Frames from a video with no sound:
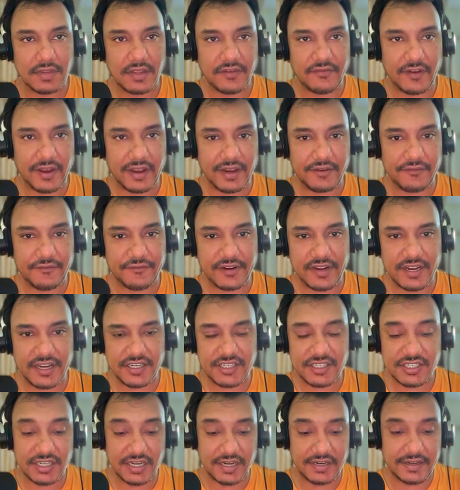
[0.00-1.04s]
If I
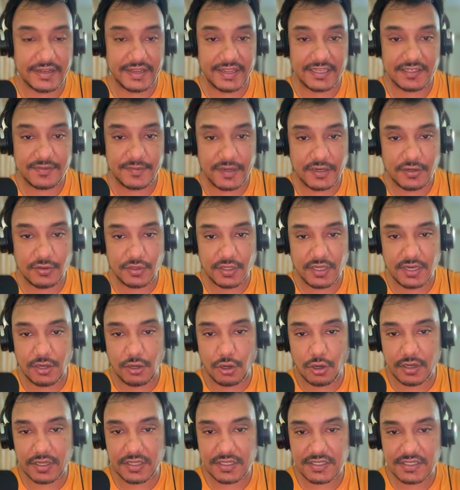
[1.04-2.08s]
refresh, it takes me to the
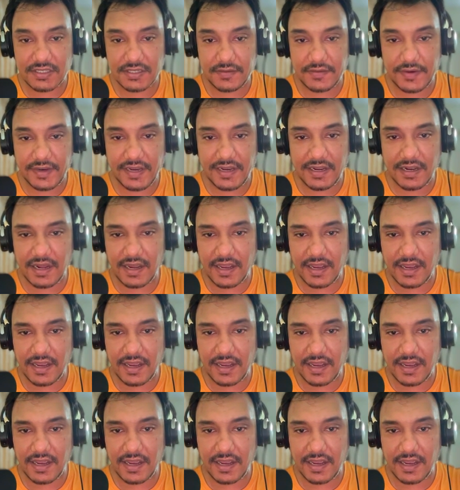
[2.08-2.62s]
login screen